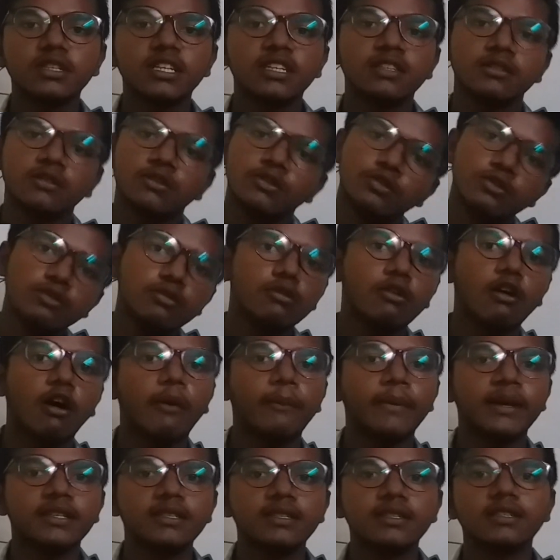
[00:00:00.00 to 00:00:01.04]
then do
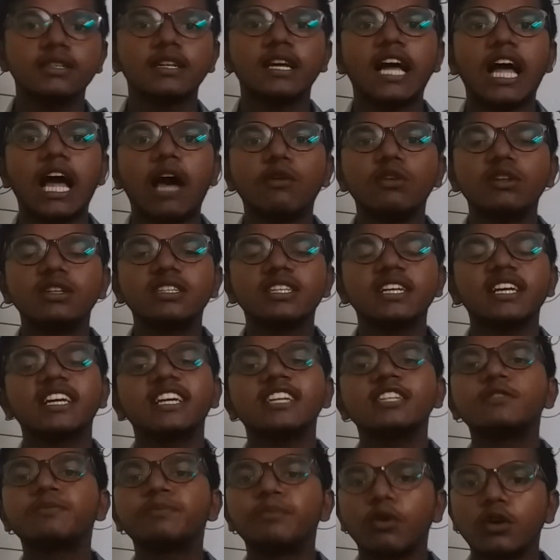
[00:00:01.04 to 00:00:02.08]
comment. I will
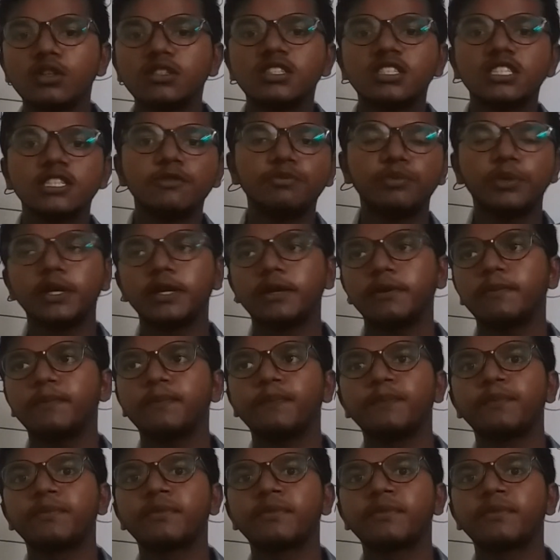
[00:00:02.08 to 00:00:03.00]
take it positively.